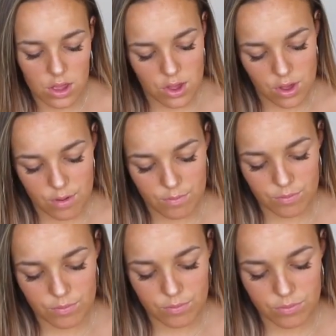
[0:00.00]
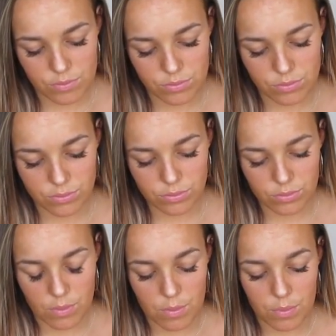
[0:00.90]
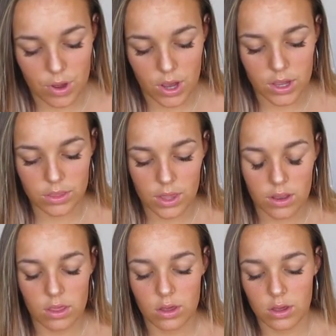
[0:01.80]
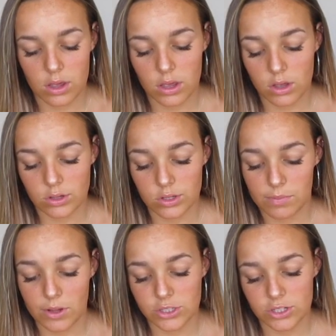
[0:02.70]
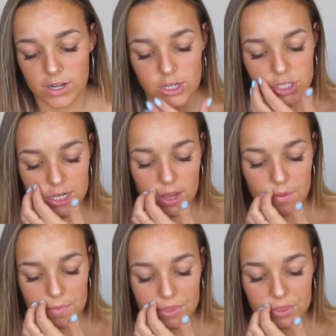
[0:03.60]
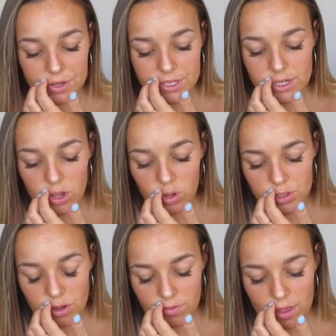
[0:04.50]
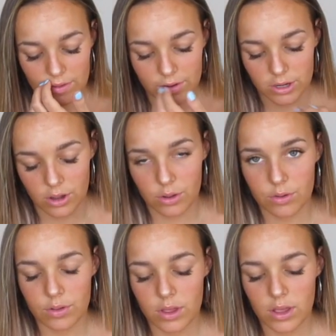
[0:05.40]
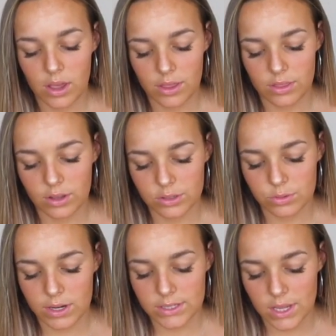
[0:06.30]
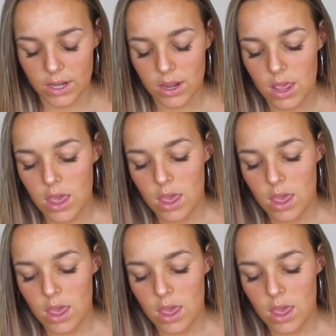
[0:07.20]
But then the Ghost of the Monster Energy Cup, I made $13 off that video, I think is what I said.